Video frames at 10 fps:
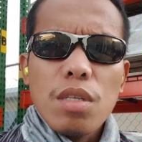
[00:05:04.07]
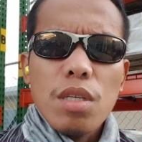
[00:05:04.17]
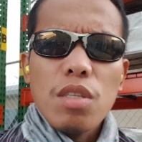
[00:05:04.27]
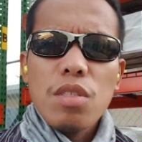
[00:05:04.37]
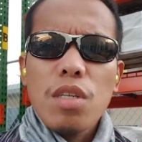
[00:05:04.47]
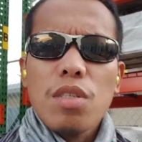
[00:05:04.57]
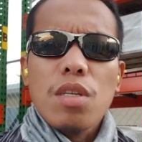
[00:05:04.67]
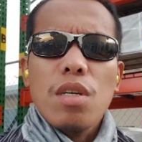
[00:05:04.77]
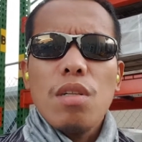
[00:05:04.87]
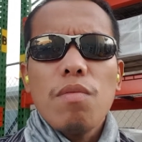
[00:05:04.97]

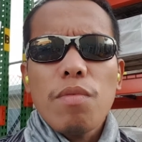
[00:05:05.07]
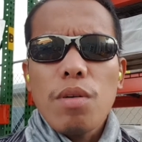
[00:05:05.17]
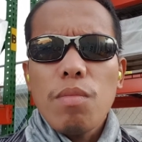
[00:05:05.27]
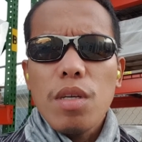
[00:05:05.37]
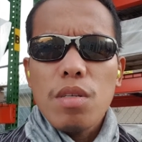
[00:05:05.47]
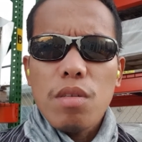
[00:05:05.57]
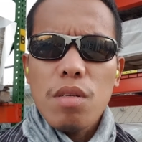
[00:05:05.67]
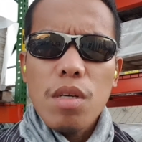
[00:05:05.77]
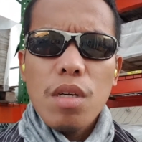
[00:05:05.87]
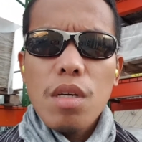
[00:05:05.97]
nonsensical information.
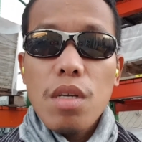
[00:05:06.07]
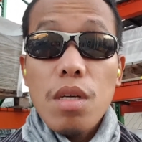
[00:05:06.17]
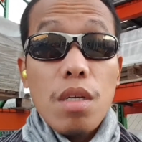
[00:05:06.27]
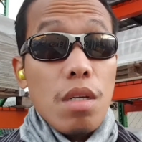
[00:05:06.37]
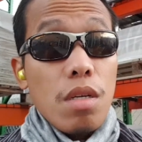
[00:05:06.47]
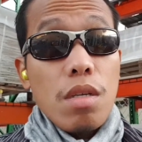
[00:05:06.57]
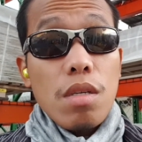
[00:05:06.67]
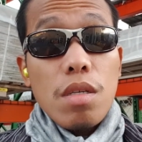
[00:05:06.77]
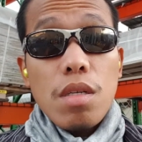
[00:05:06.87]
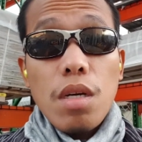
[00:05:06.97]

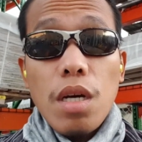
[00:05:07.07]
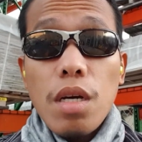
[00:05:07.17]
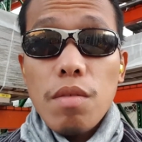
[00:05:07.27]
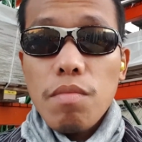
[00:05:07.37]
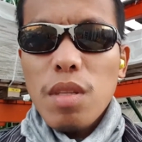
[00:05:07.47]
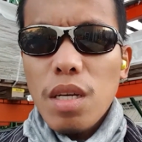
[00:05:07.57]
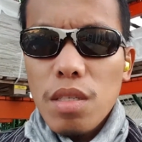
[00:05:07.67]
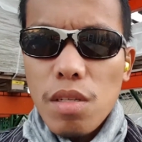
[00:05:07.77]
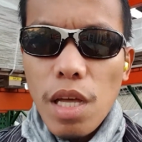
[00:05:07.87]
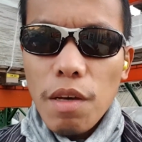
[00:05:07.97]
Yeah,
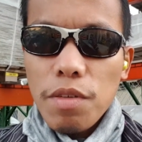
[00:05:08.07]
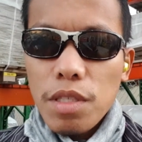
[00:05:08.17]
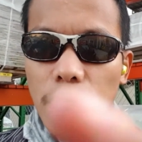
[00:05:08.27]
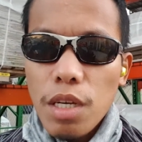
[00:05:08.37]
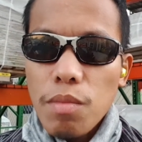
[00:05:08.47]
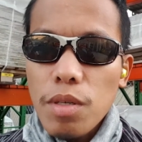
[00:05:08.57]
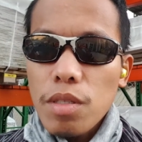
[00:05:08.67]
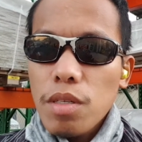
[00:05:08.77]
that's life in Cayman.